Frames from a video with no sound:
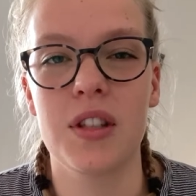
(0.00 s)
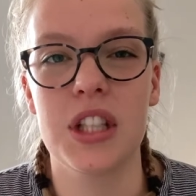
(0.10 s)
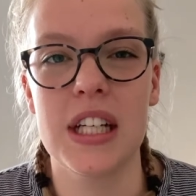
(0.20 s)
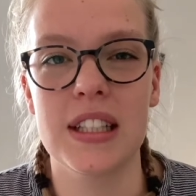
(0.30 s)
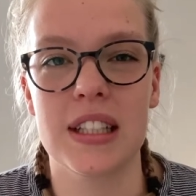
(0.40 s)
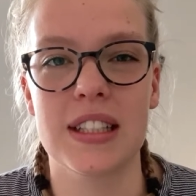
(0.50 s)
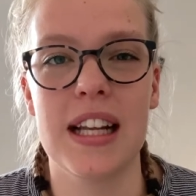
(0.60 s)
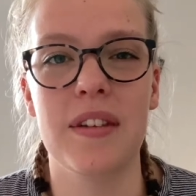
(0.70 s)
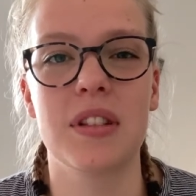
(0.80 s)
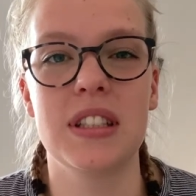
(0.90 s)
Jesus
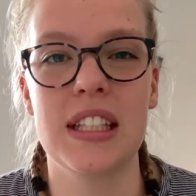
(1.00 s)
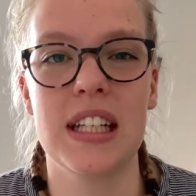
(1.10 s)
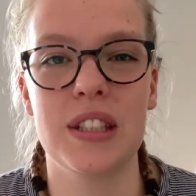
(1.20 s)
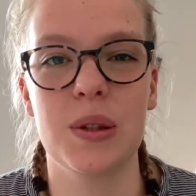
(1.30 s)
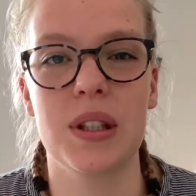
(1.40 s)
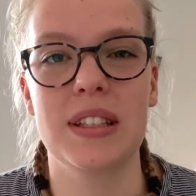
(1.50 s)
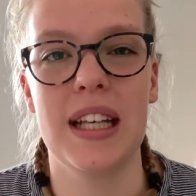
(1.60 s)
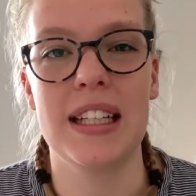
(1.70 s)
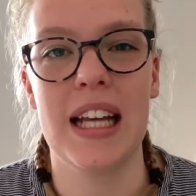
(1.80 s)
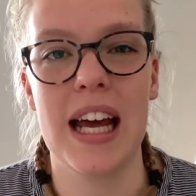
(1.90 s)
never did or
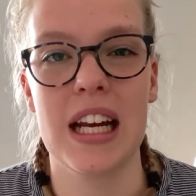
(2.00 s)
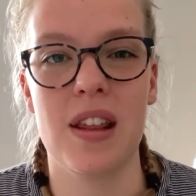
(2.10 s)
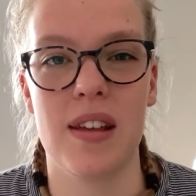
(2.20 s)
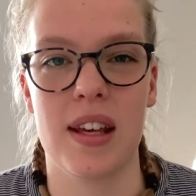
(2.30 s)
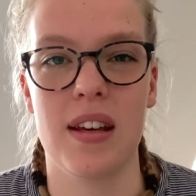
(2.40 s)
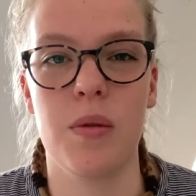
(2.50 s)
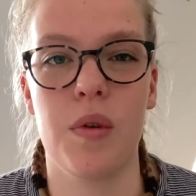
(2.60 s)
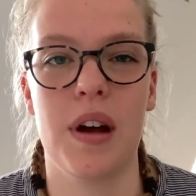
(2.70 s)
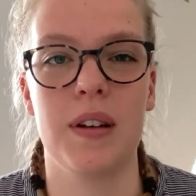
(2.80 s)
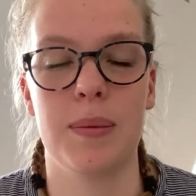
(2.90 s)
said anything
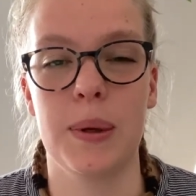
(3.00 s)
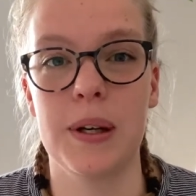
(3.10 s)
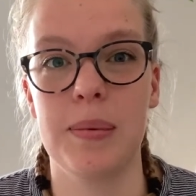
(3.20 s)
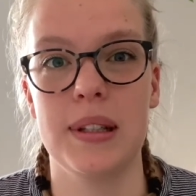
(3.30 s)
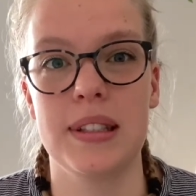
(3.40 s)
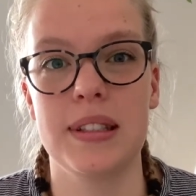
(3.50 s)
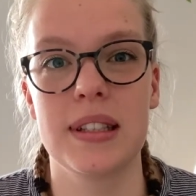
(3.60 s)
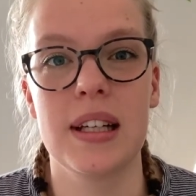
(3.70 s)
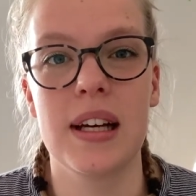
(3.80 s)
without a purpose.